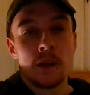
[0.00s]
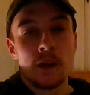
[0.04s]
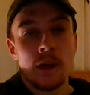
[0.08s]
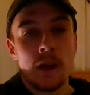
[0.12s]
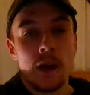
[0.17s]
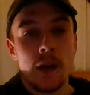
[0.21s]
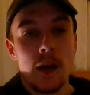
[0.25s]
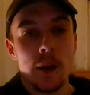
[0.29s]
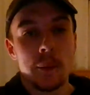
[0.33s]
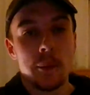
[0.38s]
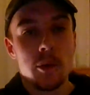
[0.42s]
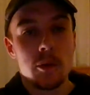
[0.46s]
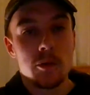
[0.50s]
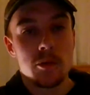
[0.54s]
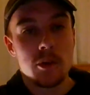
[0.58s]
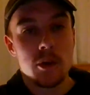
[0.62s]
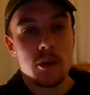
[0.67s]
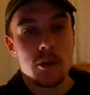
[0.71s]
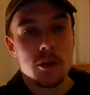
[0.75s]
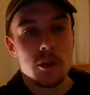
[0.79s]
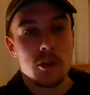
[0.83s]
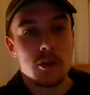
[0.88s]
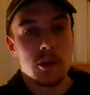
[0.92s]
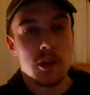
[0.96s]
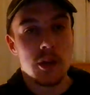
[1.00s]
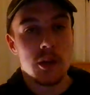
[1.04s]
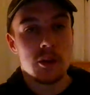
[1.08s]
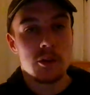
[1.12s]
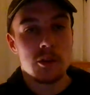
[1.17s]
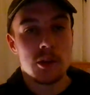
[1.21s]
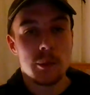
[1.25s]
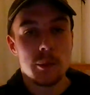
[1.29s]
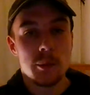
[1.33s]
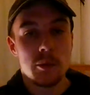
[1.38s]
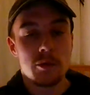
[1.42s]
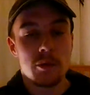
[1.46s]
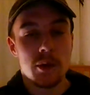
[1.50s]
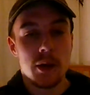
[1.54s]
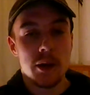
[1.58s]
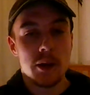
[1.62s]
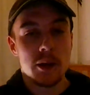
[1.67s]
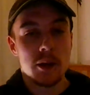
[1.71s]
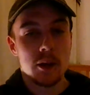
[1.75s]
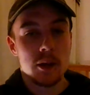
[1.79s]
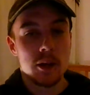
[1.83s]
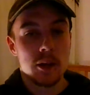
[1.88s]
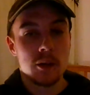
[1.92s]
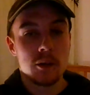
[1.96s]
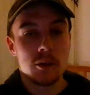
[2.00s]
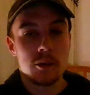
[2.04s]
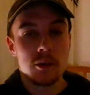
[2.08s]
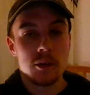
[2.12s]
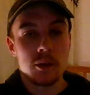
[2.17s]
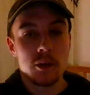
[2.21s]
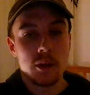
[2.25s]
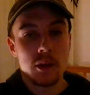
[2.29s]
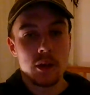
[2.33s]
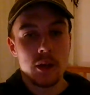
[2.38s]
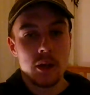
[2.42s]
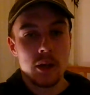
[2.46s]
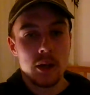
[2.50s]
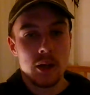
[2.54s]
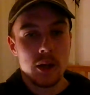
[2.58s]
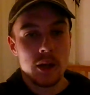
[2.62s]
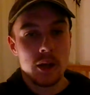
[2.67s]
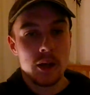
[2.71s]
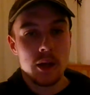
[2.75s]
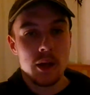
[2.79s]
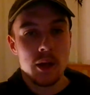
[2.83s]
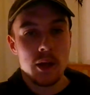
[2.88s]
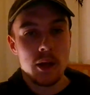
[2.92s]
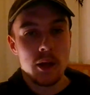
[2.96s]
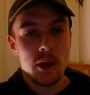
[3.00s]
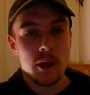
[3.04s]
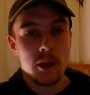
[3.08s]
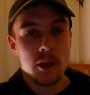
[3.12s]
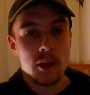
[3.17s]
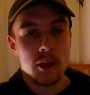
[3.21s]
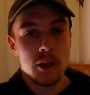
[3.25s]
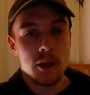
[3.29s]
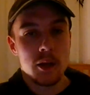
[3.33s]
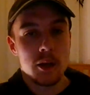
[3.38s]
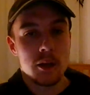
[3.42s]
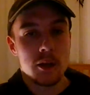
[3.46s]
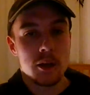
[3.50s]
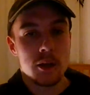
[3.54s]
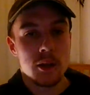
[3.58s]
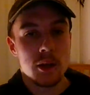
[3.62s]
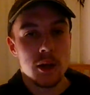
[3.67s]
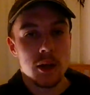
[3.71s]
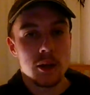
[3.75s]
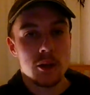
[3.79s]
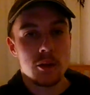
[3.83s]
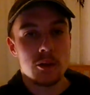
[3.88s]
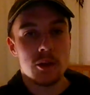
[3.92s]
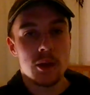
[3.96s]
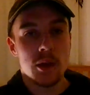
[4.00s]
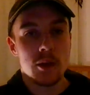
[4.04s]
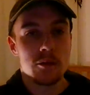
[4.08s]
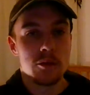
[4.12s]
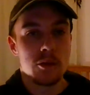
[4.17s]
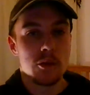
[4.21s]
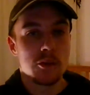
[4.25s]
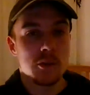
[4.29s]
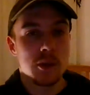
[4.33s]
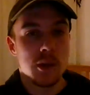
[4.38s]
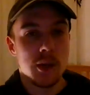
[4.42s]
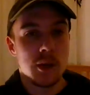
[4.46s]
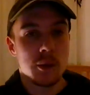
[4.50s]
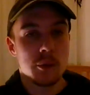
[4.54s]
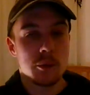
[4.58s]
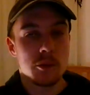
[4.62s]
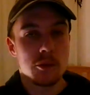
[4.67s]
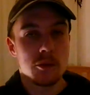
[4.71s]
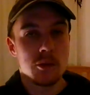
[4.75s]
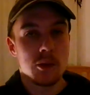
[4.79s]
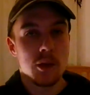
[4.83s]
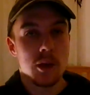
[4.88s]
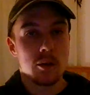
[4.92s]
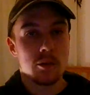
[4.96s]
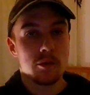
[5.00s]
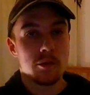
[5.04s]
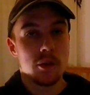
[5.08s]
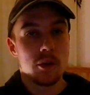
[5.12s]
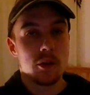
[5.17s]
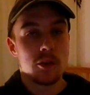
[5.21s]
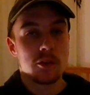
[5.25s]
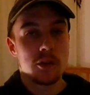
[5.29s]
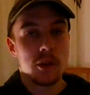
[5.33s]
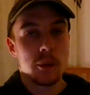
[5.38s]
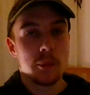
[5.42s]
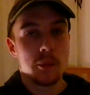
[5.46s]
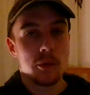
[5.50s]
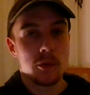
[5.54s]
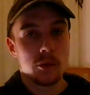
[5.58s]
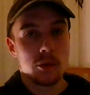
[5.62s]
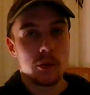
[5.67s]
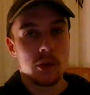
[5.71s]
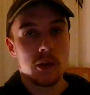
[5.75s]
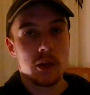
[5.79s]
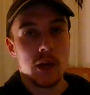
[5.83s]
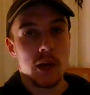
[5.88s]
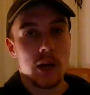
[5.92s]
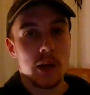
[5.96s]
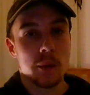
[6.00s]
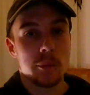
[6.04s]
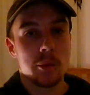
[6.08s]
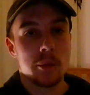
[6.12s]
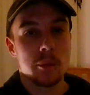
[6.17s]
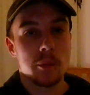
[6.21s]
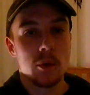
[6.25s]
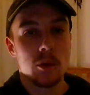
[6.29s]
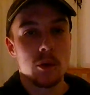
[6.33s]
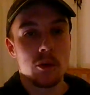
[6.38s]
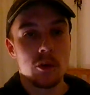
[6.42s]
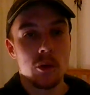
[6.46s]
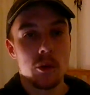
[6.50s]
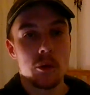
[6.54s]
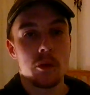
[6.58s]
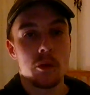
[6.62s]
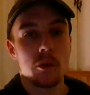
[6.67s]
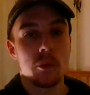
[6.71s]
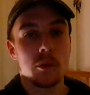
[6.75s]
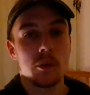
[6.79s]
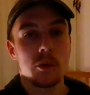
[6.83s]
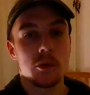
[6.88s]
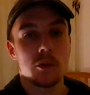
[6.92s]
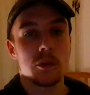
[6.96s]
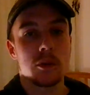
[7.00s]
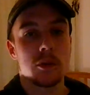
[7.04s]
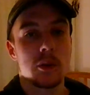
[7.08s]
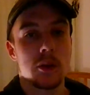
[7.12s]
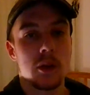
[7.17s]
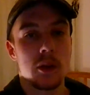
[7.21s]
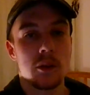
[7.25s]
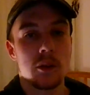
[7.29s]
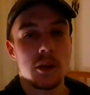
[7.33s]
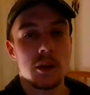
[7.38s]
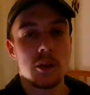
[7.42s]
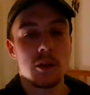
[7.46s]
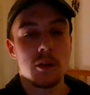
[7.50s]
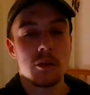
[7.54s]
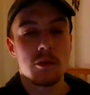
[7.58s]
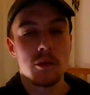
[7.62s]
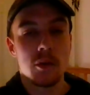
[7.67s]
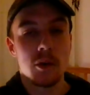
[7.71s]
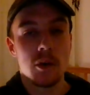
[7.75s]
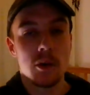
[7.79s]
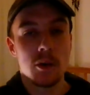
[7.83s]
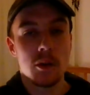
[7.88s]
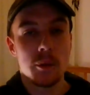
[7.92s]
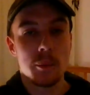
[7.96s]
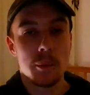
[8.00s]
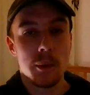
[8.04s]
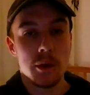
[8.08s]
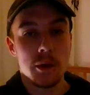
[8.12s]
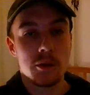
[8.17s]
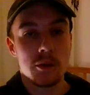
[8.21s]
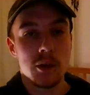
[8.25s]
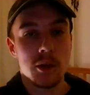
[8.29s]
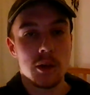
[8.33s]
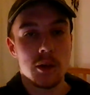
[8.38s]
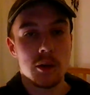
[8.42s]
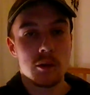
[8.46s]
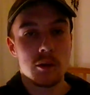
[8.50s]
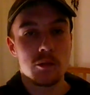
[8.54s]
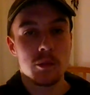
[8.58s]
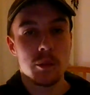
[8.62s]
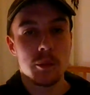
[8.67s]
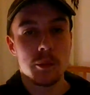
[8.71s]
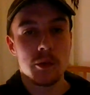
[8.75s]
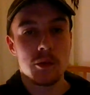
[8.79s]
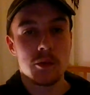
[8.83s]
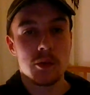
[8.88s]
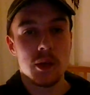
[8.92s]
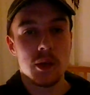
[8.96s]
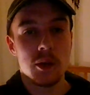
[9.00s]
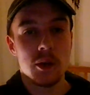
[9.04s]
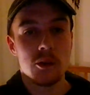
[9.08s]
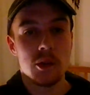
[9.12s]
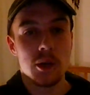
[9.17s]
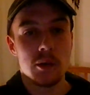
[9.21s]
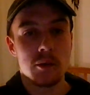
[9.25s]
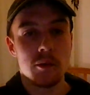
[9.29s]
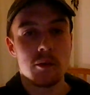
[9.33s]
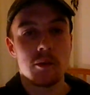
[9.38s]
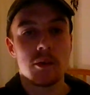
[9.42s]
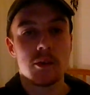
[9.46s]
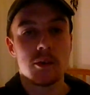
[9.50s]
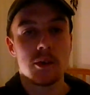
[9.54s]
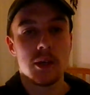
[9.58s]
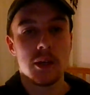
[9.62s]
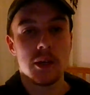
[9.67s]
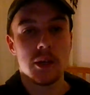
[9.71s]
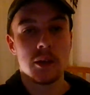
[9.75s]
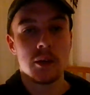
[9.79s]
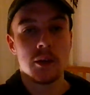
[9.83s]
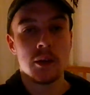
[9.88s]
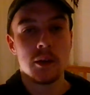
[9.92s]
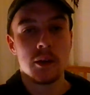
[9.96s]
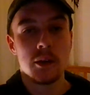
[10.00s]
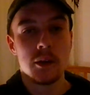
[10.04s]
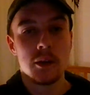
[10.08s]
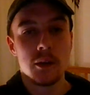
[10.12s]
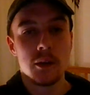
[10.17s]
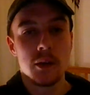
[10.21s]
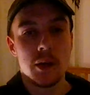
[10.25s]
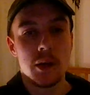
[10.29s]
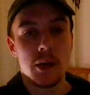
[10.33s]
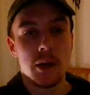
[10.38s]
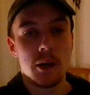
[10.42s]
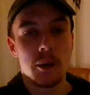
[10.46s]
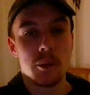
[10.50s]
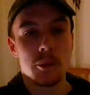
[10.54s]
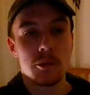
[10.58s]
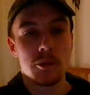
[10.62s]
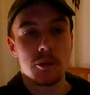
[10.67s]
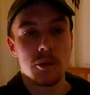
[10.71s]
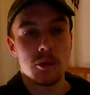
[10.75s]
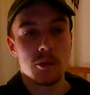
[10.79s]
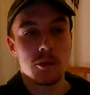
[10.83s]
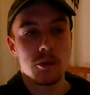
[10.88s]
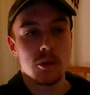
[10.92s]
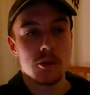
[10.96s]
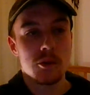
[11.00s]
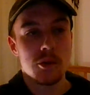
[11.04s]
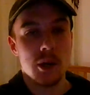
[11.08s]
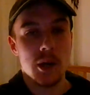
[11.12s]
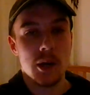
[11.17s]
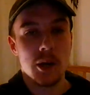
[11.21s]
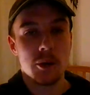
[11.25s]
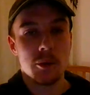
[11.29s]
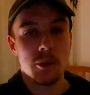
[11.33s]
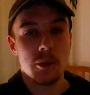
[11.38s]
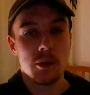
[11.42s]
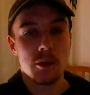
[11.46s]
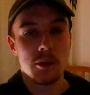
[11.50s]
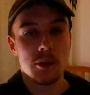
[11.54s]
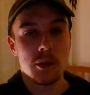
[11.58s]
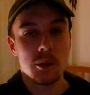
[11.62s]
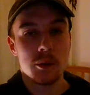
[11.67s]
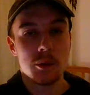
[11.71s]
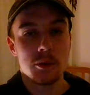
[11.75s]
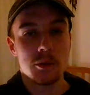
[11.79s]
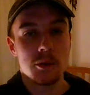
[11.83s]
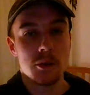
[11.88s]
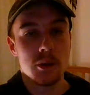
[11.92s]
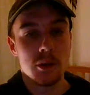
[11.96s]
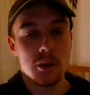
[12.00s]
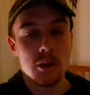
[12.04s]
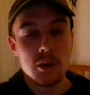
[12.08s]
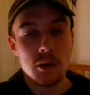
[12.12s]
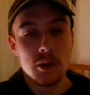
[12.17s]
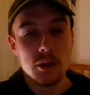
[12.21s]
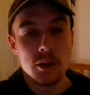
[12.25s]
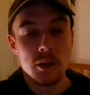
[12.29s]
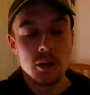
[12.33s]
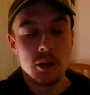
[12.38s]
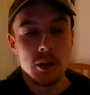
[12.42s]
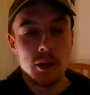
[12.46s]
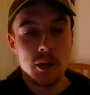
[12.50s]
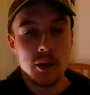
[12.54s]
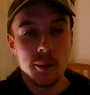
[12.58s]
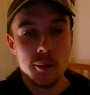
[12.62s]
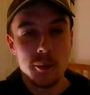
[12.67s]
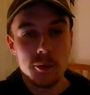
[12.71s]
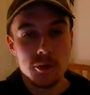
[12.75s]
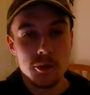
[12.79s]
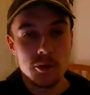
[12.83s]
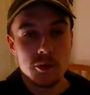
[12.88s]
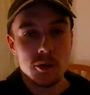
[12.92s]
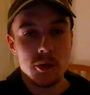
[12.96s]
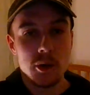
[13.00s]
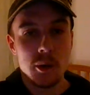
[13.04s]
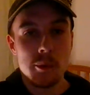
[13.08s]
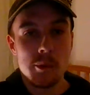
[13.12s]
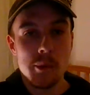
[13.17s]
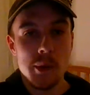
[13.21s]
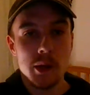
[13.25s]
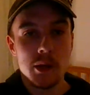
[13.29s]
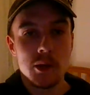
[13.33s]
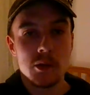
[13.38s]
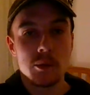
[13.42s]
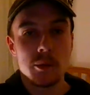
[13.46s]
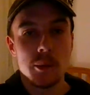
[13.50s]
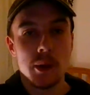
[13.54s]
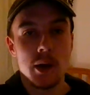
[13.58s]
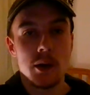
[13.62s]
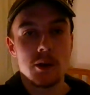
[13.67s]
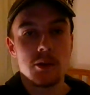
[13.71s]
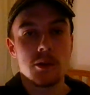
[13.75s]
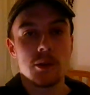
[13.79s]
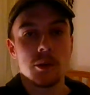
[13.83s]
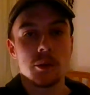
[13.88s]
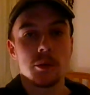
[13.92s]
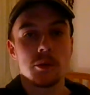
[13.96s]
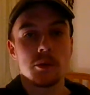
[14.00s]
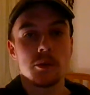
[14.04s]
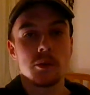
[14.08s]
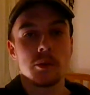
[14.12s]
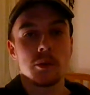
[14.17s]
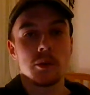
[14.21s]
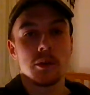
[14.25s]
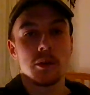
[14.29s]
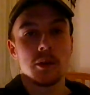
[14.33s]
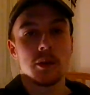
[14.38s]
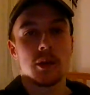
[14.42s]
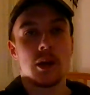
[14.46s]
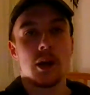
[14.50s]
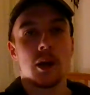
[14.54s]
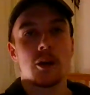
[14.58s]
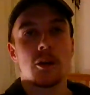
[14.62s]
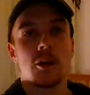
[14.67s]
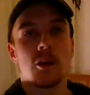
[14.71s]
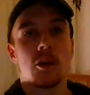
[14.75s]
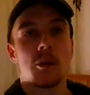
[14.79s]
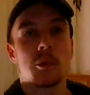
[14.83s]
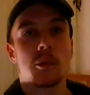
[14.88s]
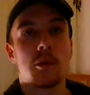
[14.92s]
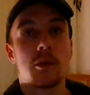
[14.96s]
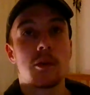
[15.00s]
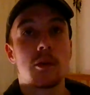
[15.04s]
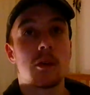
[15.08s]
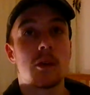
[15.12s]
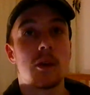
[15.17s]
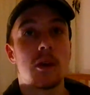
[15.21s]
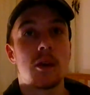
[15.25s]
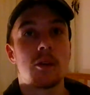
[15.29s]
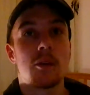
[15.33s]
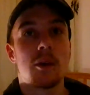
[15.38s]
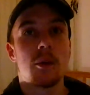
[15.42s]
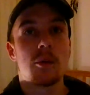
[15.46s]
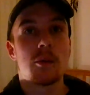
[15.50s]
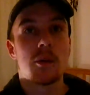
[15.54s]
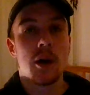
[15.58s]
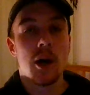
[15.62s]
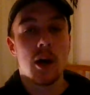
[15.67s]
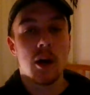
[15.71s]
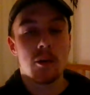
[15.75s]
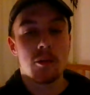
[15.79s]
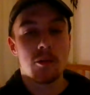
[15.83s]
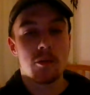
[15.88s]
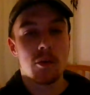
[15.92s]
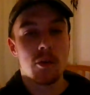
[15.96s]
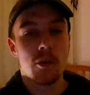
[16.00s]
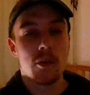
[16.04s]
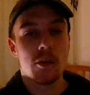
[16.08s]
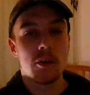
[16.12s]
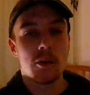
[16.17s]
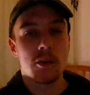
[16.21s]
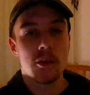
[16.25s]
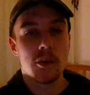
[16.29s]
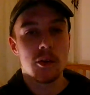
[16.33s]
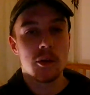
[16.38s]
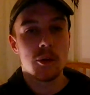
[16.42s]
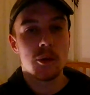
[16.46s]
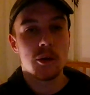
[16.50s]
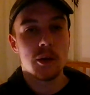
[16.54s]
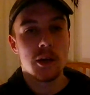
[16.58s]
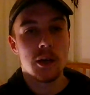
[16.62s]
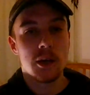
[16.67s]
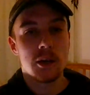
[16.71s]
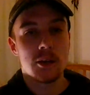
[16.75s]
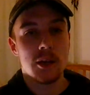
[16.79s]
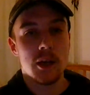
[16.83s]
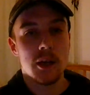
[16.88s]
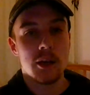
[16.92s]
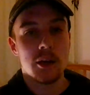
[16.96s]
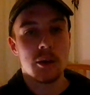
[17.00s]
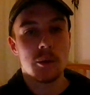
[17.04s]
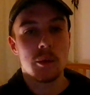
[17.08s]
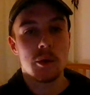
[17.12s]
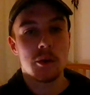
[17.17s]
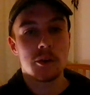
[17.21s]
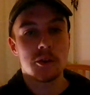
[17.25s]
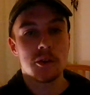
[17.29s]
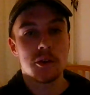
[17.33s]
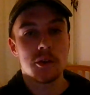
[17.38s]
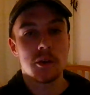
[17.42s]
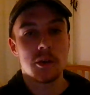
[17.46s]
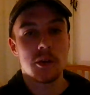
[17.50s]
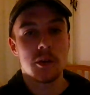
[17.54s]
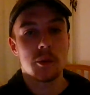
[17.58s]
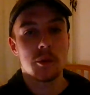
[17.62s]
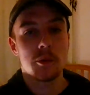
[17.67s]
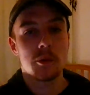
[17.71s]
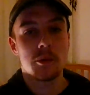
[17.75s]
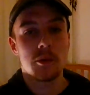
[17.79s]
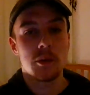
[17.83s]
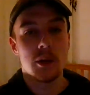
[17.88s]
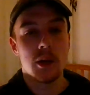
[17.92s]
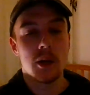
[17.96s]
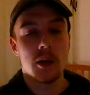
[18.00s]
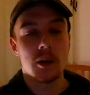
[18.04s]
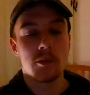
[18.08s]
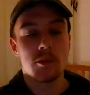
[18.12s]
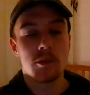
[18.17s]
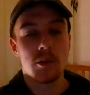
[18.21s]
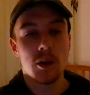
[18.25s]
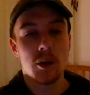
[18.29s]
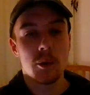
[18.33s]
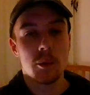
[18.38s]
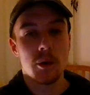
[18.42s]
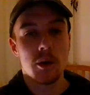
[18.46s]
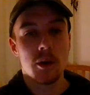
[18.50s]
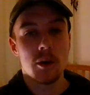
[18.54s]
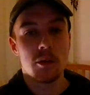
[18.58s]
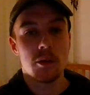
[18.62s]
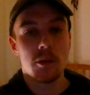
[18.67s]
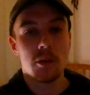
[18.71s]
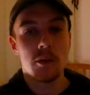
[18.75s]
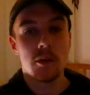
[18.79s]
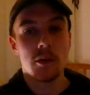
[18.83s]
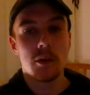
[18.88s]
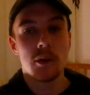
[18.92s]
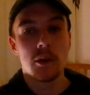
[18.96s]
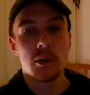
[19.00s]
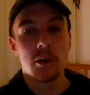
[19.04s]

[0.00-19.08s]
Move on to the second semi-final, and I can safely say it was that first set between Halep and Muguruza was, I think, the best set of women's tennis I've ever seen. It was just such high quality. It was just an immense match. I got up at around 4:30 UK time to watch it, and it was fully worth it.